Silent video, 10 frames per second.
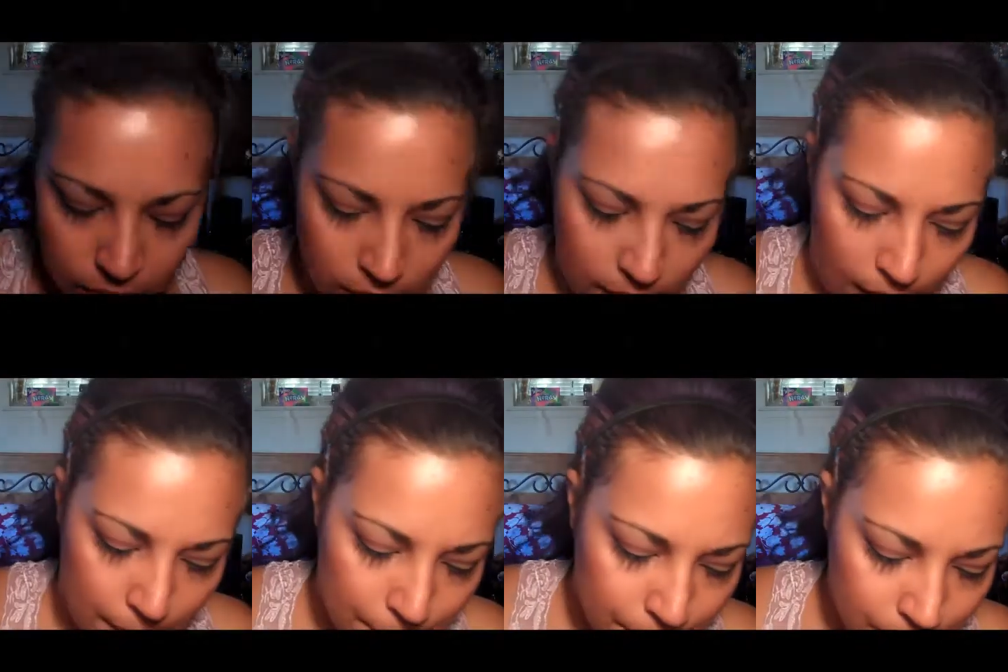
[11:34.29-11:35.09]
for
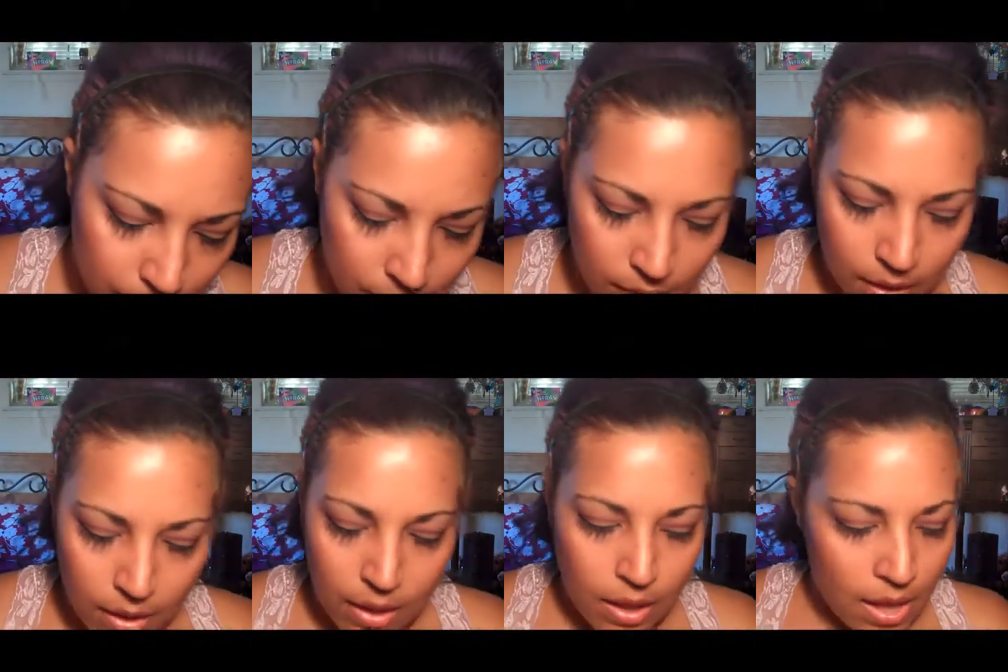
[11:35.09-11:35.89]
that
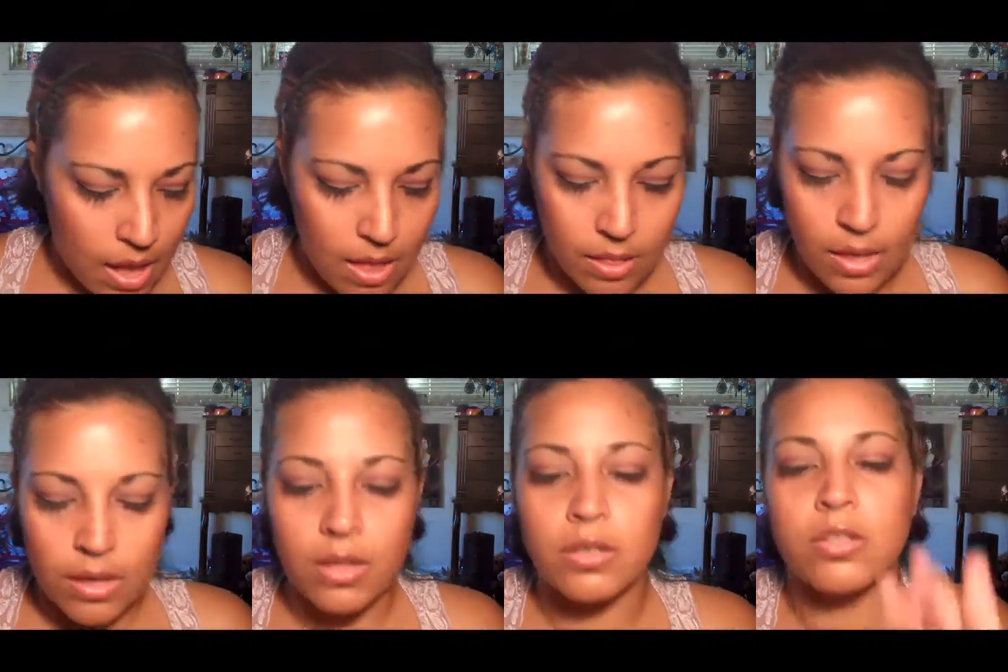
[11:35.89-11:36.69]
and that color